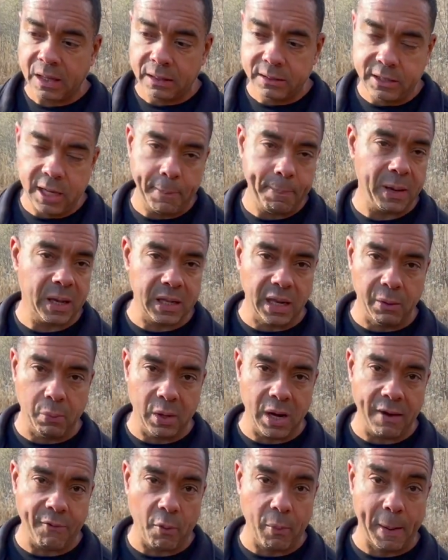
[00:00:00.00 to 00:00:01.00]
typically
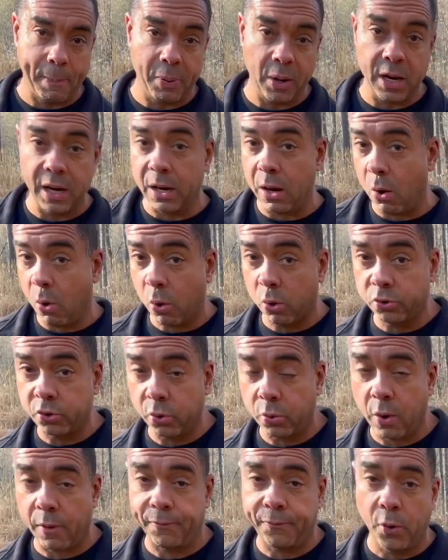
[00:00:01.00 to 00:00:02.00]
whenever we put in an
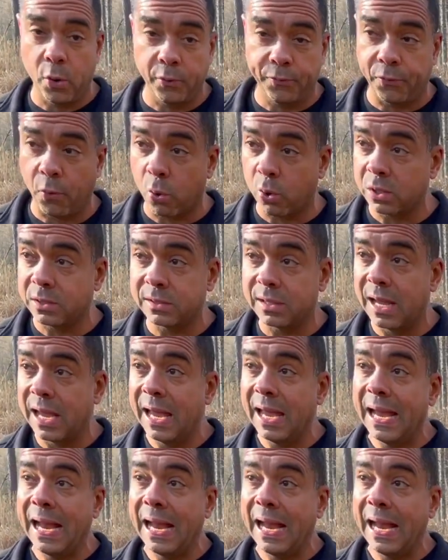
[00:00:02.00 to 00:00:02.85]
orchard or a food forest,